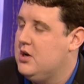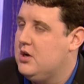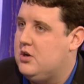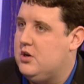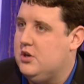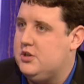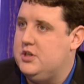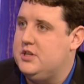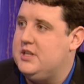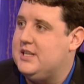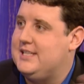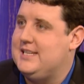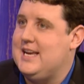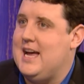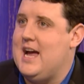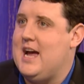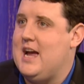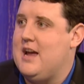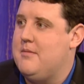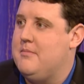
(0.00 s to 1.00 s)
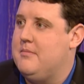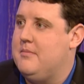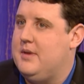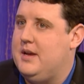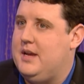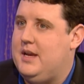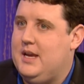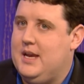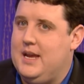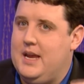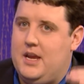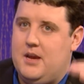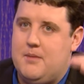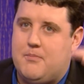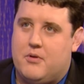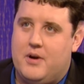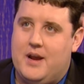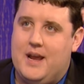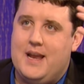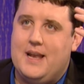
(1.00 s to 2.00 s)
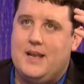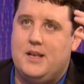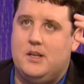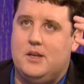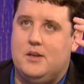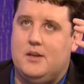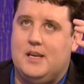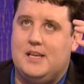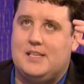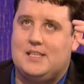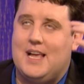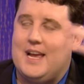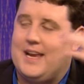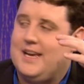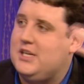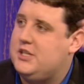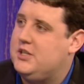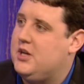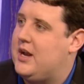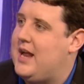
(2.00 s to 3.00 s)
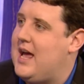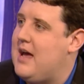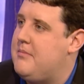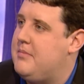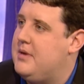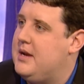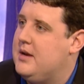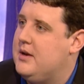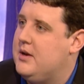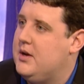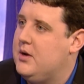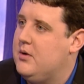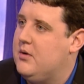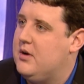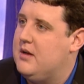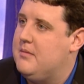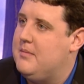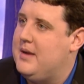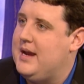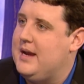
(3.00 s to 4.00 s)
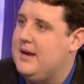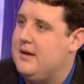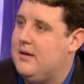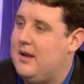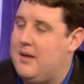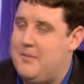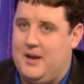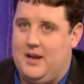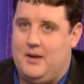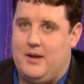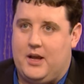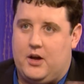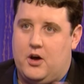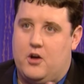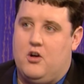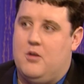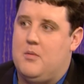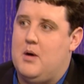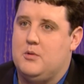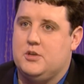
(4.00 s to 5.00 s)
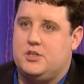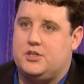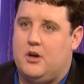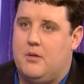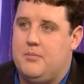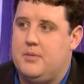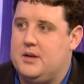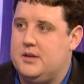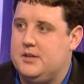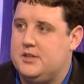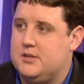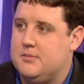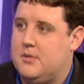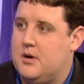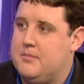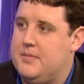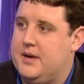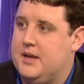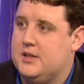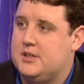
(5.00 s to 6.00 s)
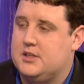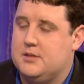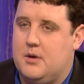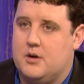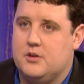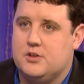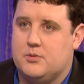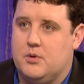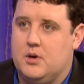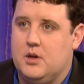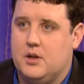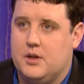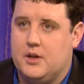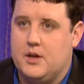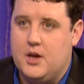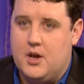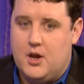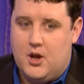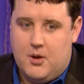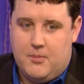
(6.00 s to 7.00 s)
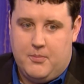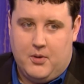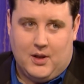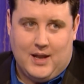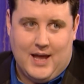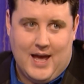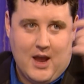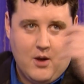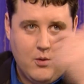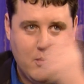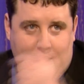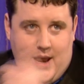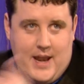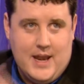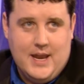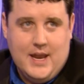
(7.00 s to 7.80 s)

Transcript: Because at the time, your brain, it's like it's not happening, you know what I mean? I mean, when I got home, I was sobbing tomorrow, middle of tomorrow's world. But, like, when,